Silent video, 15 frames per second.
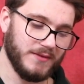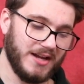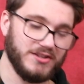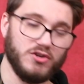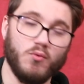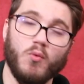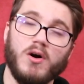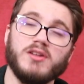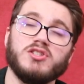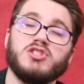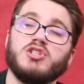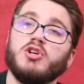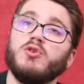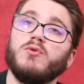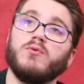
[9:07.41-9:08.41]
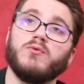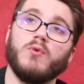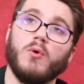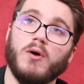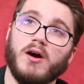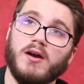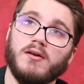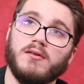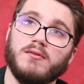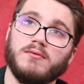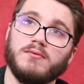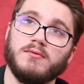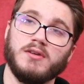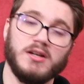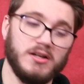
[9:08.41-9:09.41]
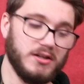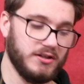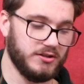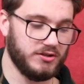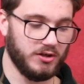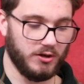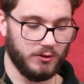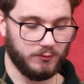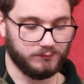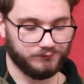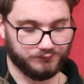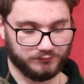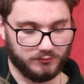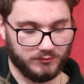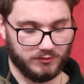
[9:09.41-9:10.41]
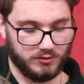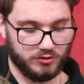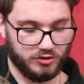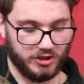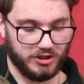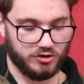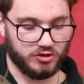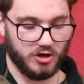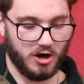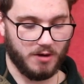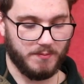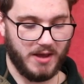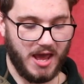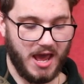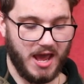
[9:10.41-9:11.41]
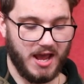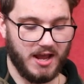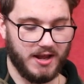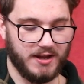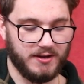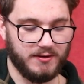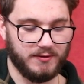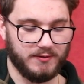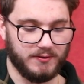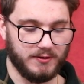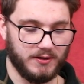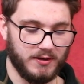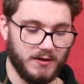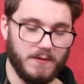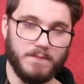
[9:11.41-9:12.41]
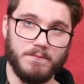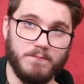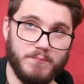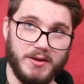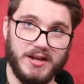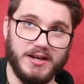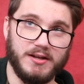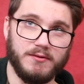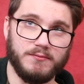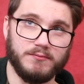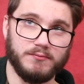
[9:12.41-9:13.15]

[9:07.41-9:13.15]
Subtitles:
do 1, 2, 4, so G sharp, A, B,